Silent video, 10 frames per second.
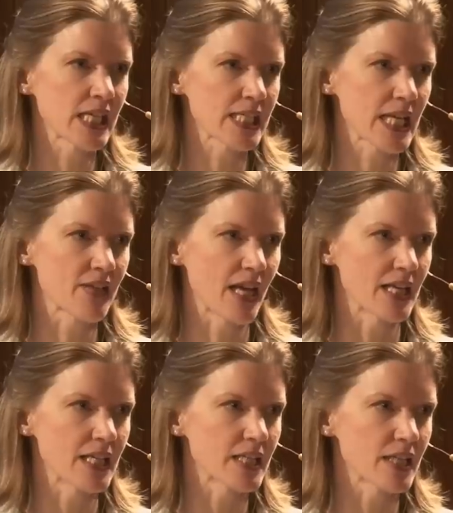I say
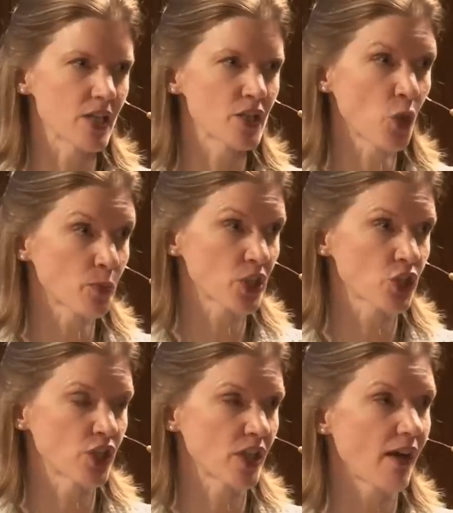that is, as an
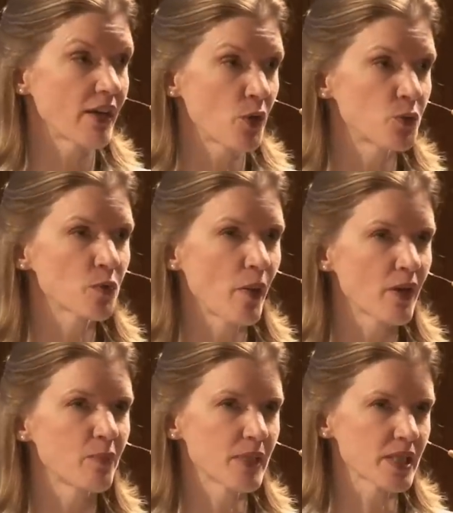optician, I owned
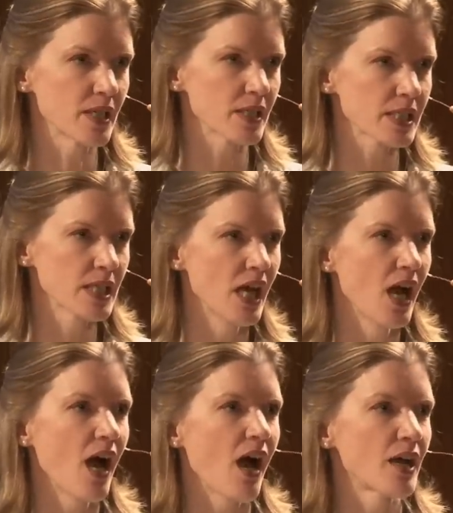my own business.
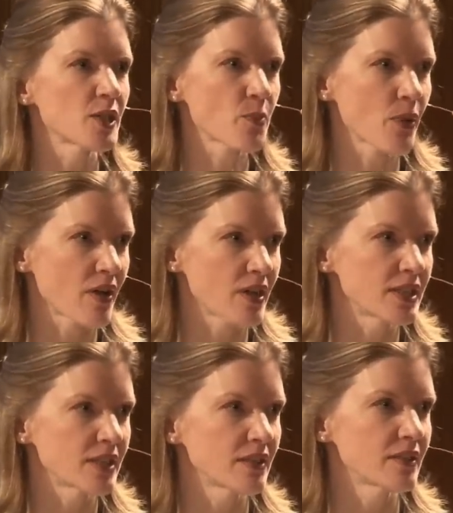I
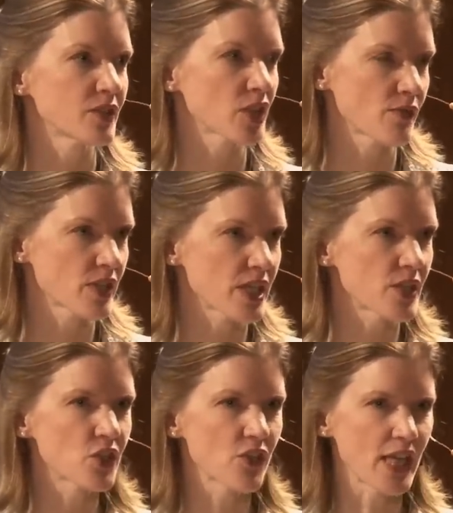supplied
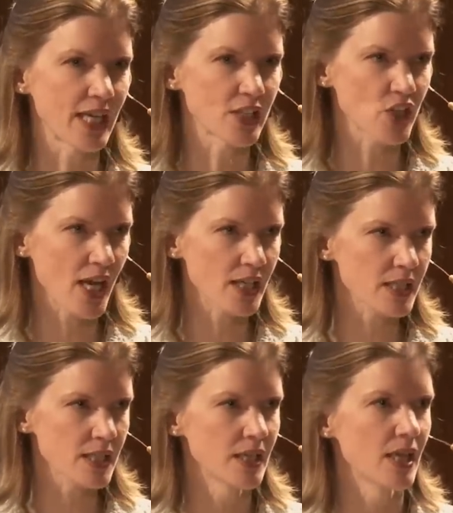services to the
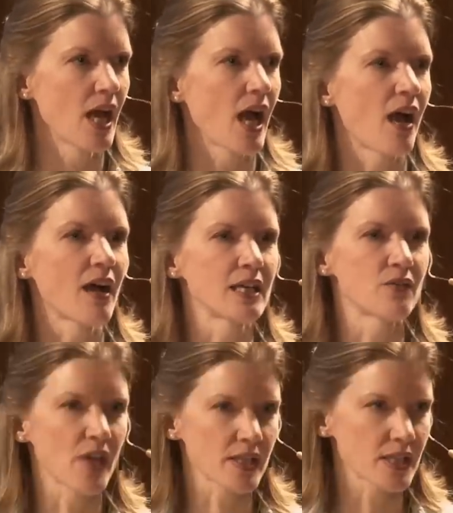NHS. I
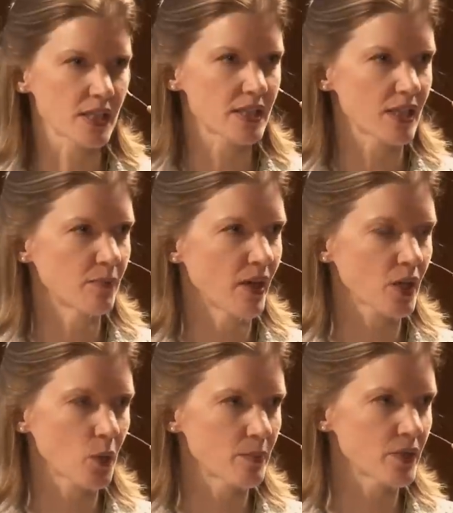invested in my
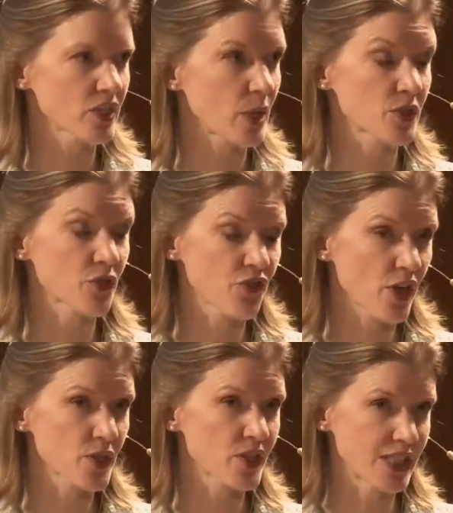equipment. I was the
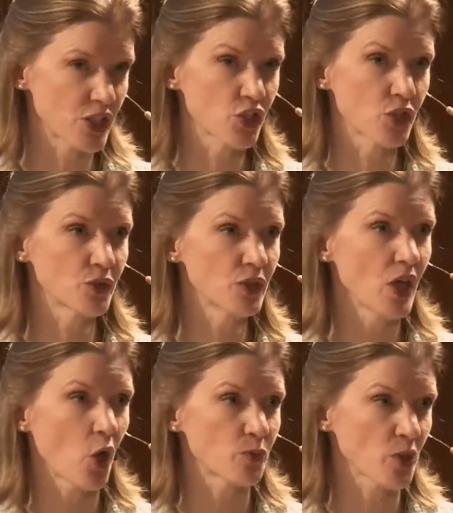first digital
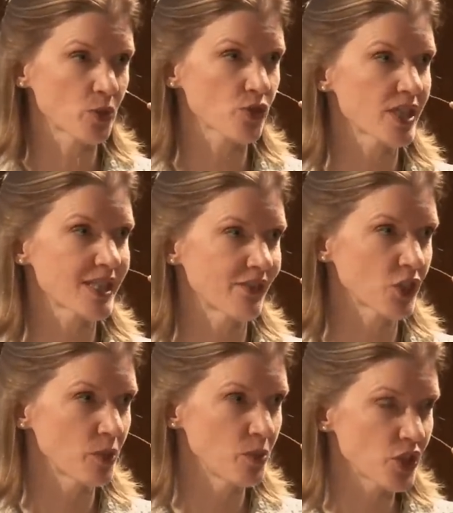optometrist in the
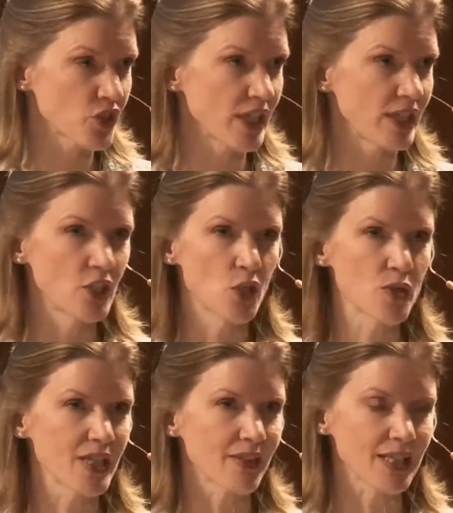community
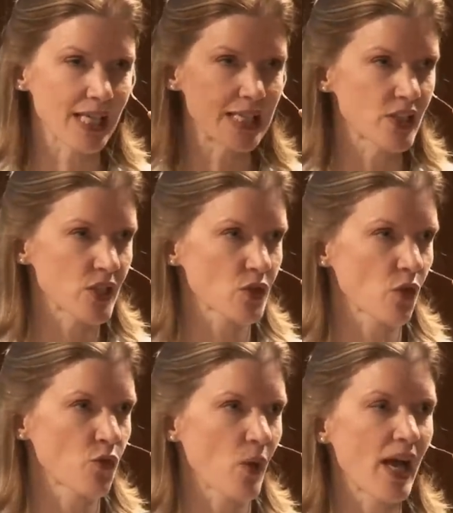using the latest
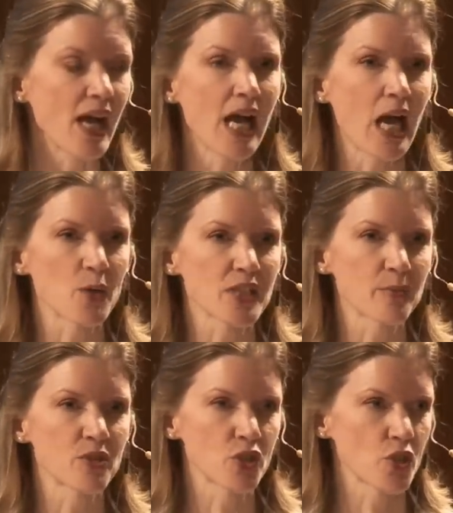software. I was able
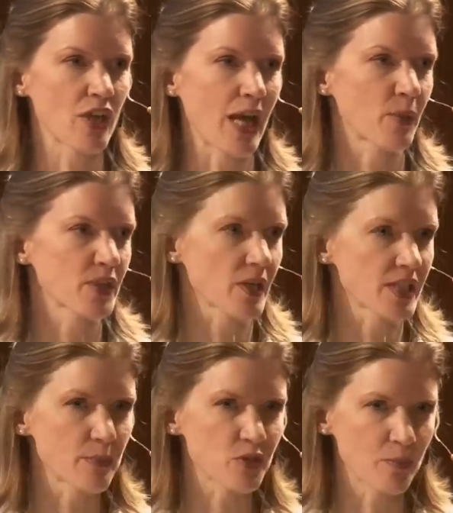to do that because I was
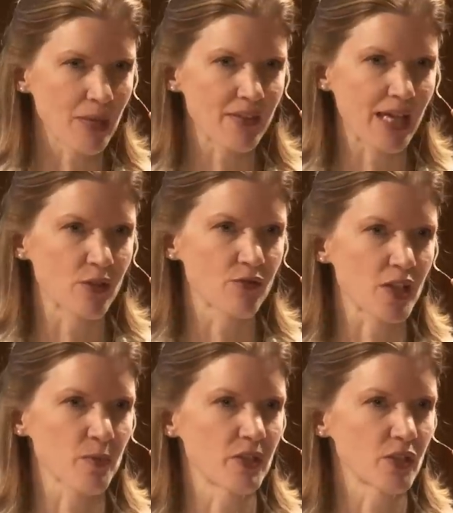able to make that
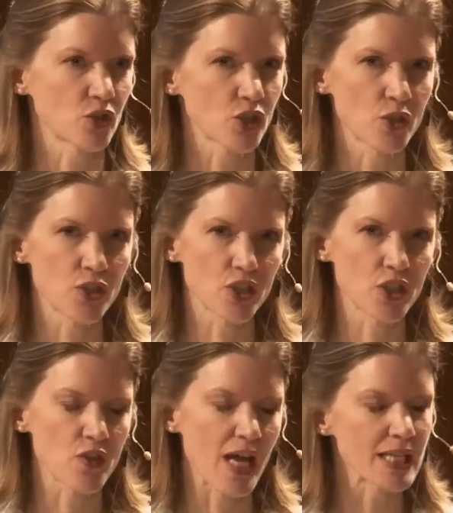investment and choose to
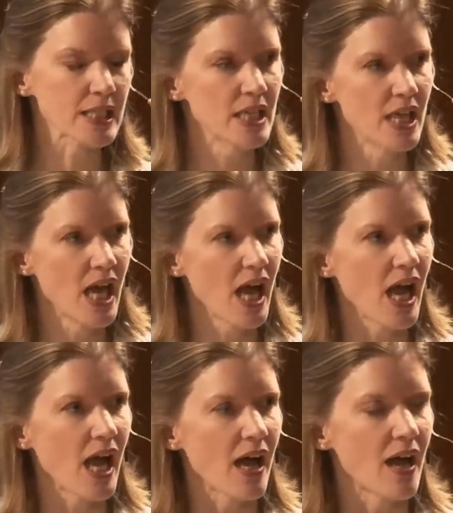do that.
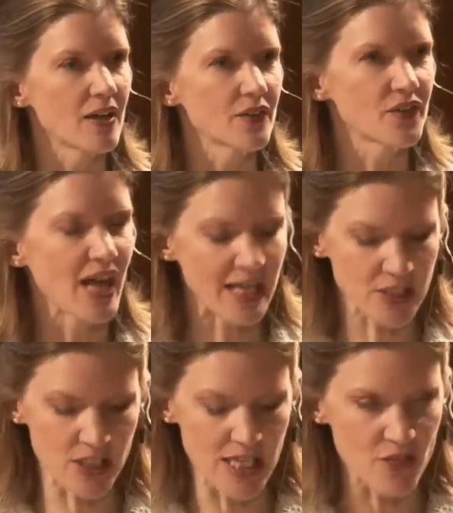
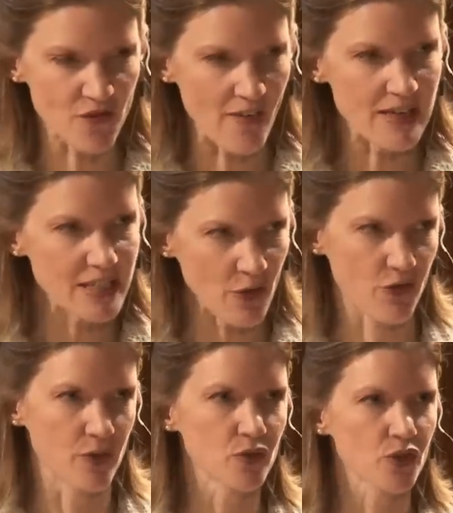That is very
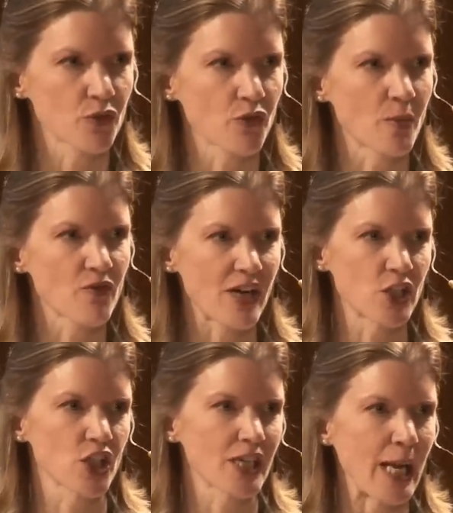different from a
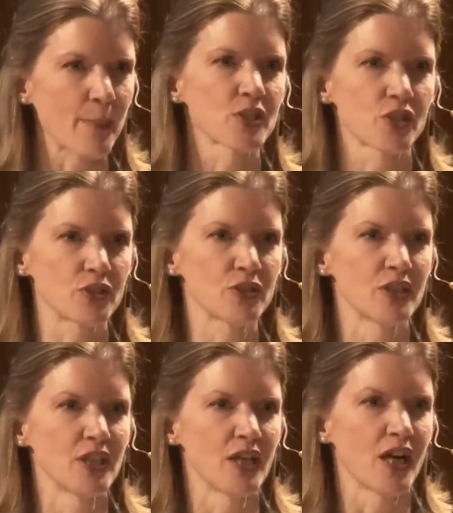venture capital
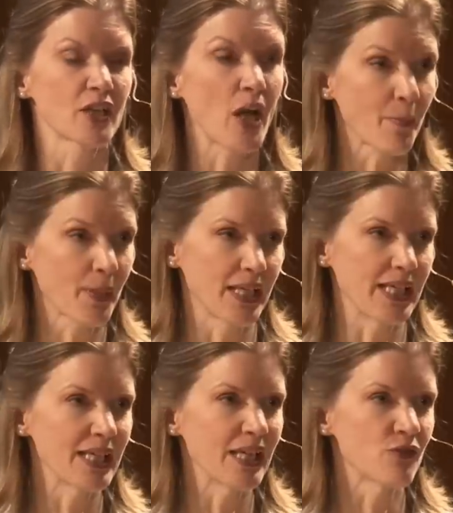
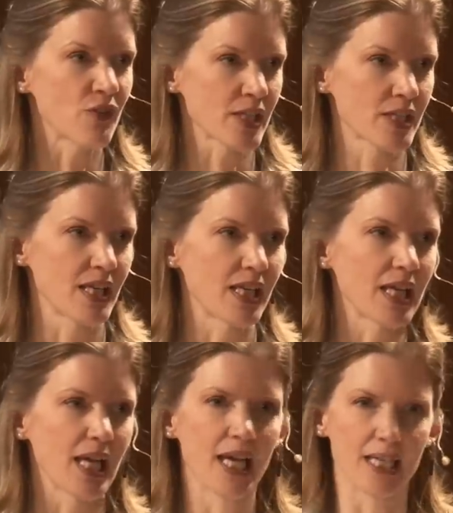company
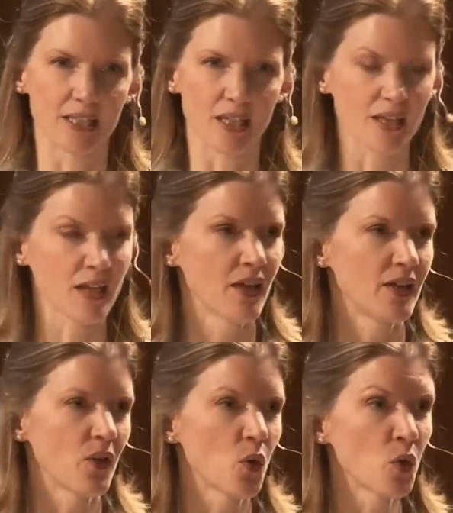investing in, you
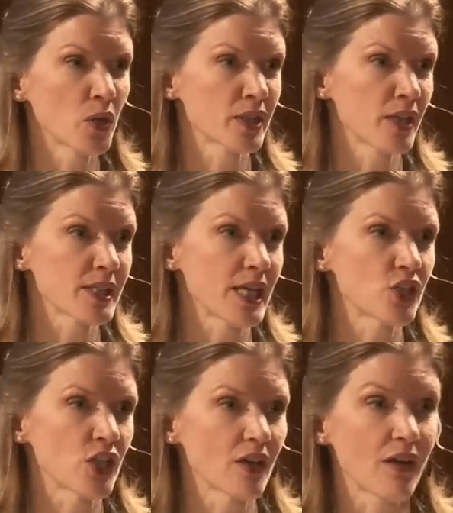know, an
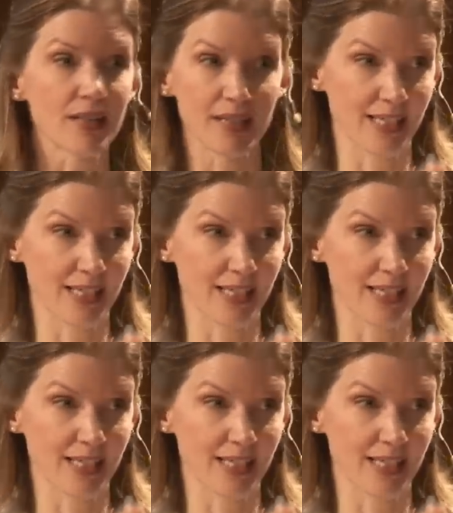organization like